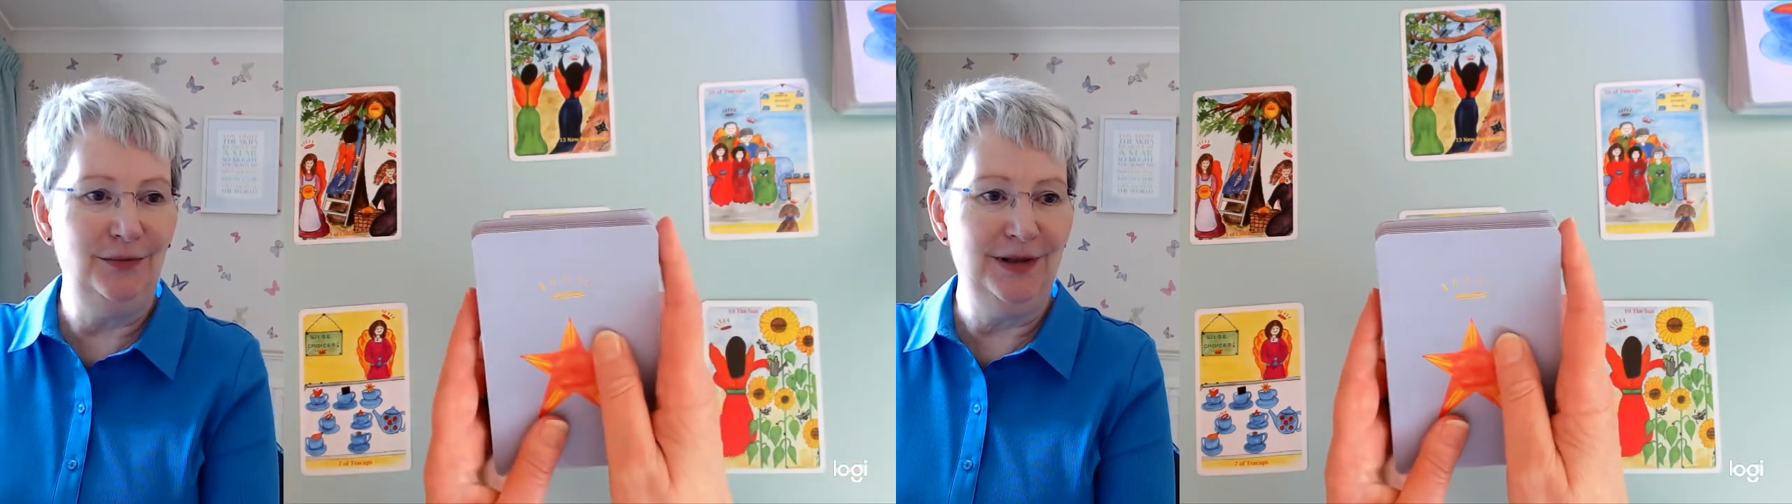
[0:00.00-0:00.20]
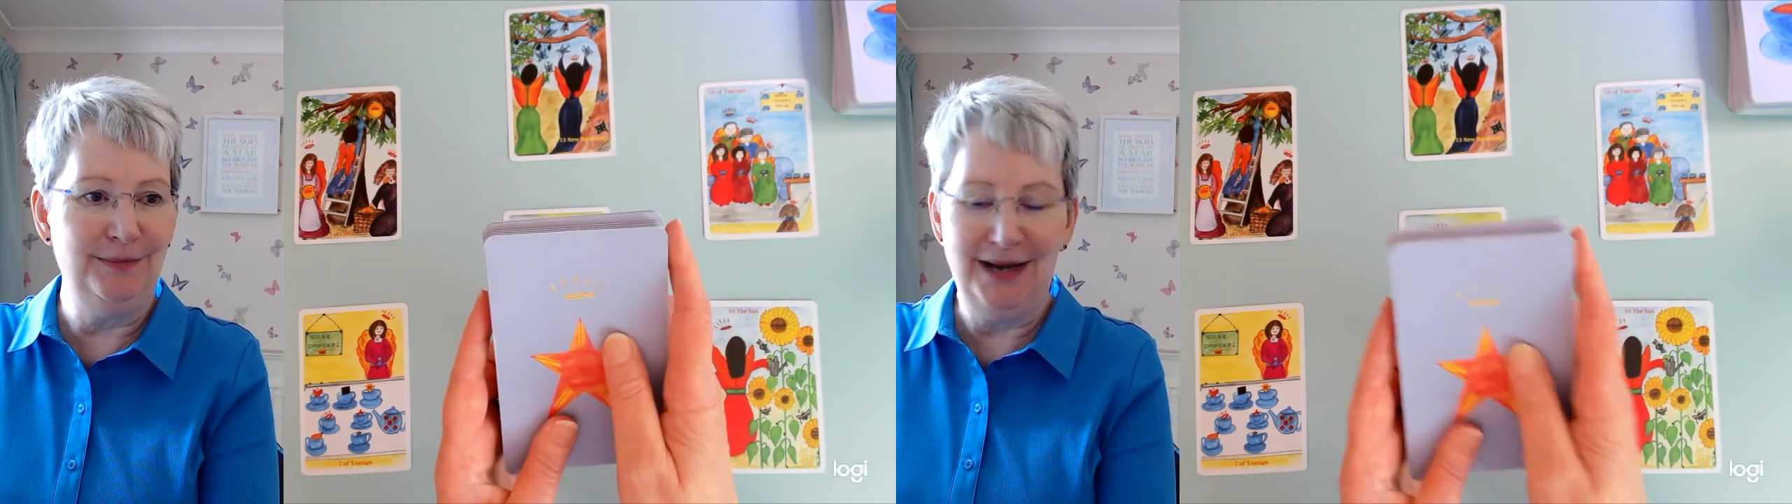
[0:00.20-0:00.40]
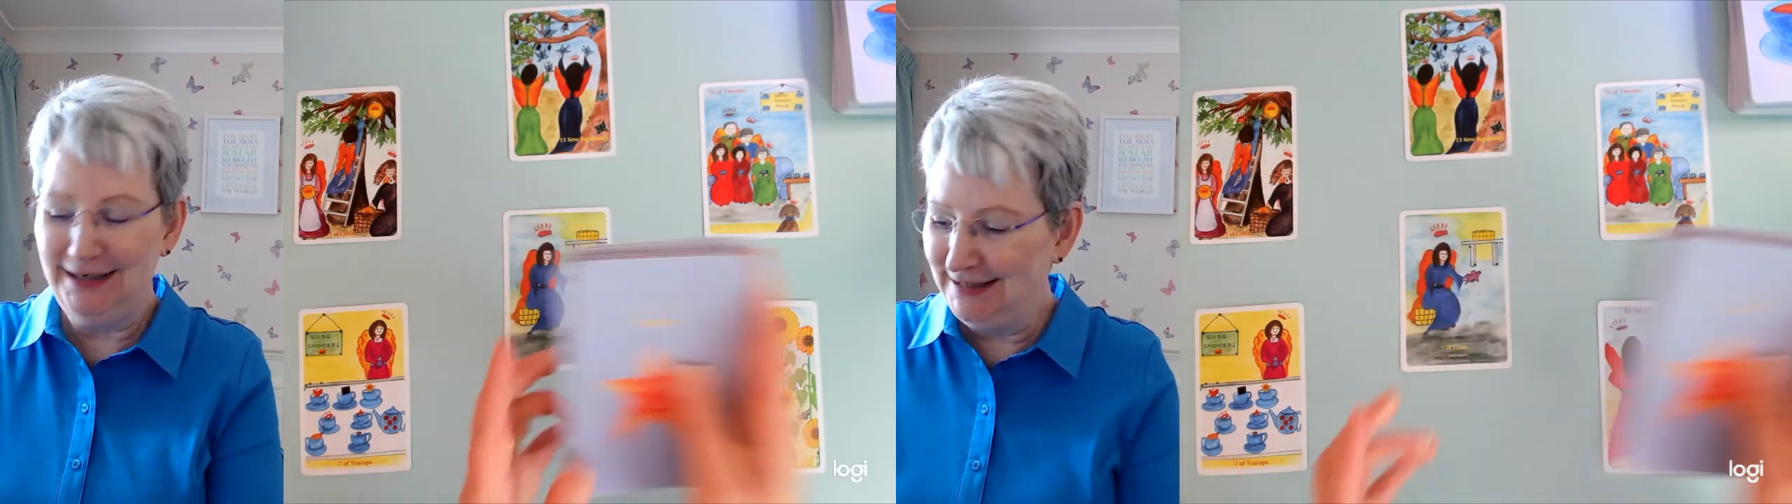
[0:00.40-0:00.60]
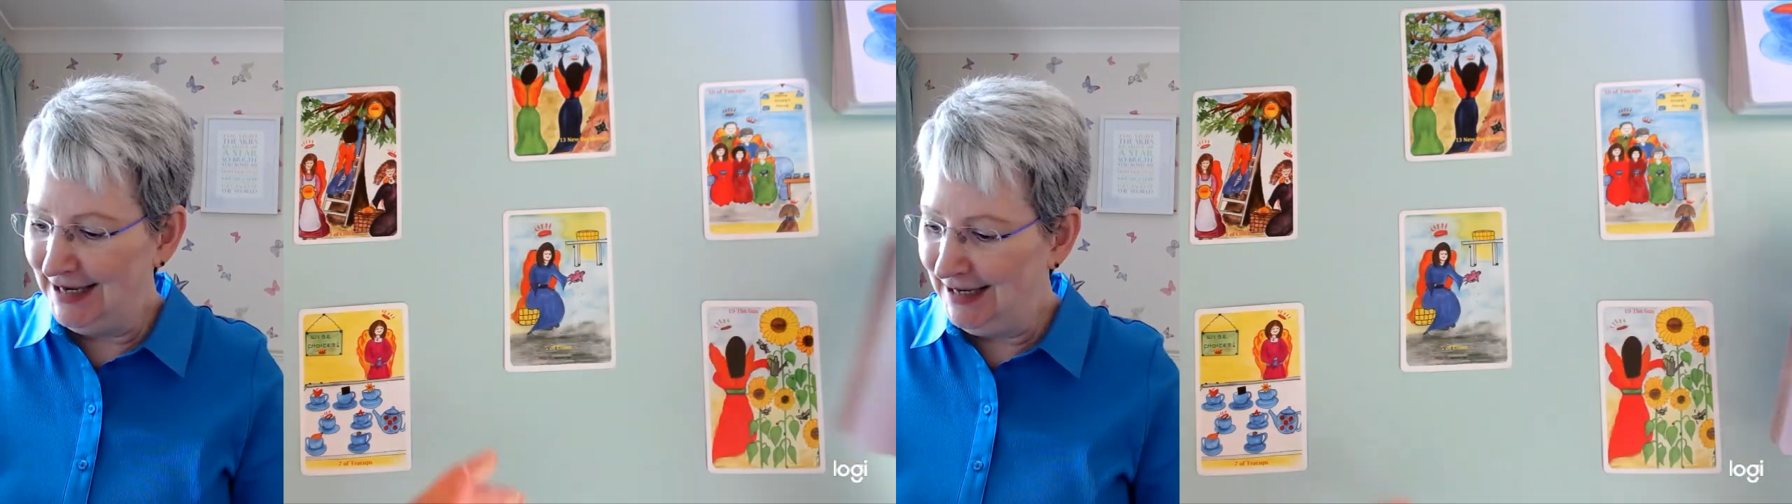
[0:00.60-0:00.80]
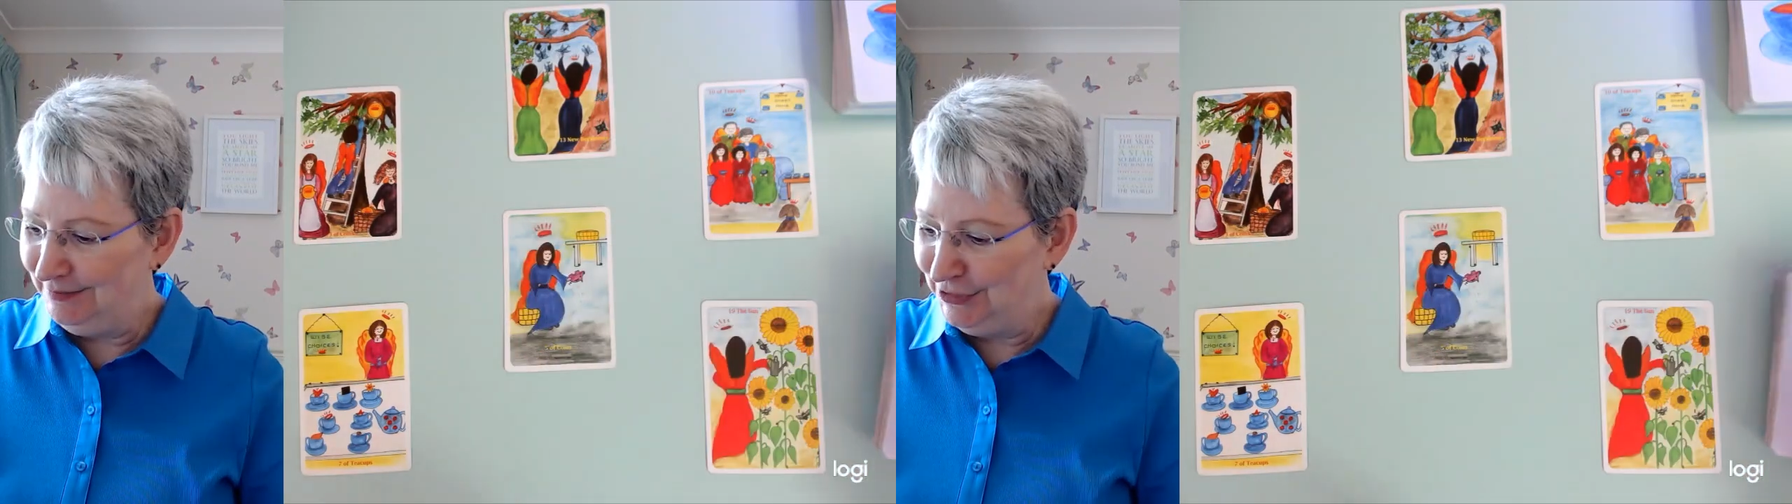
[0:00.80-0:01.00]
with my
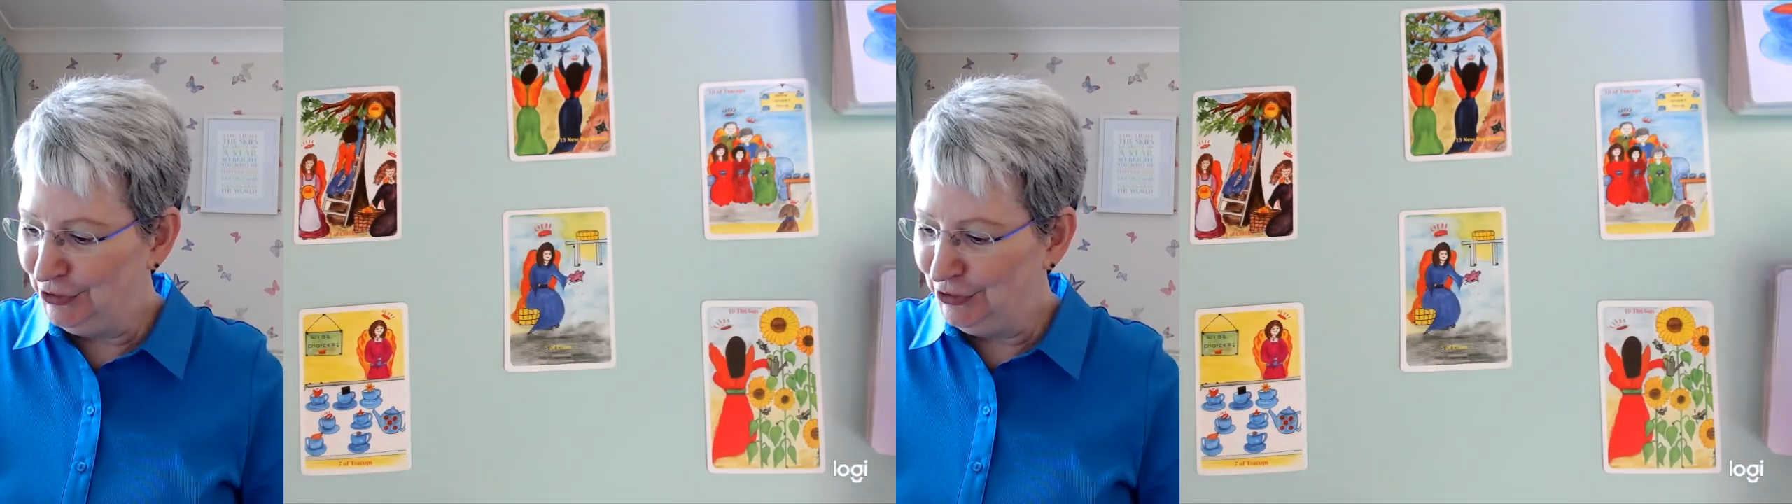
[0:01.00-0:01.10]
time to